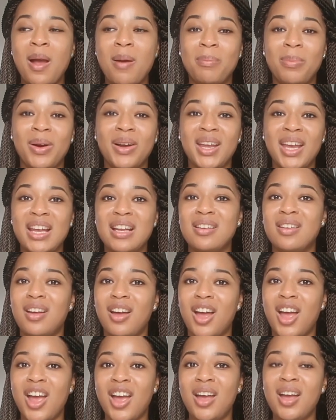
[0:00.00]
but again,
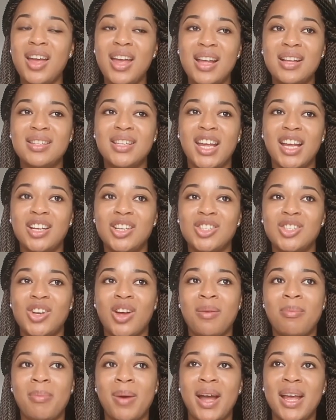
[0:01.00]
her hair texture
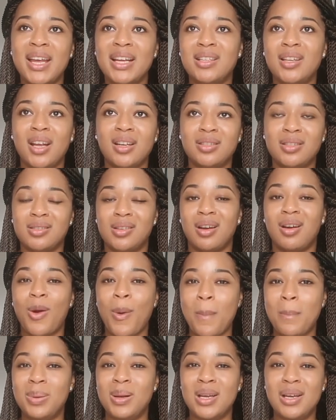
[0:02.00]
and my hair textures are
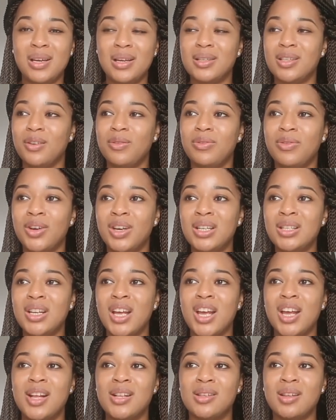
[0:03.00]
completely different,
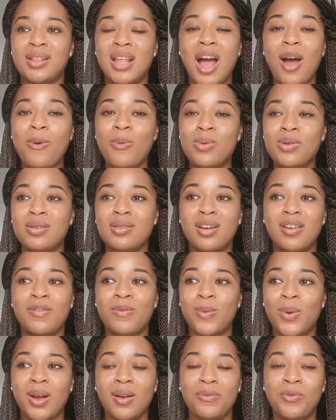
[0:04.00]
so that wouldn't have
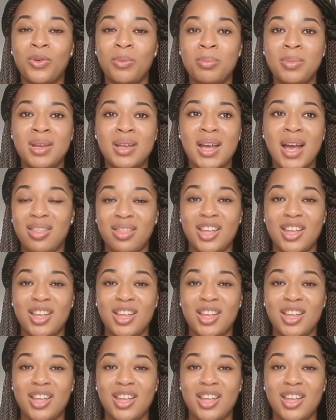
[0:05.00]
worked for me.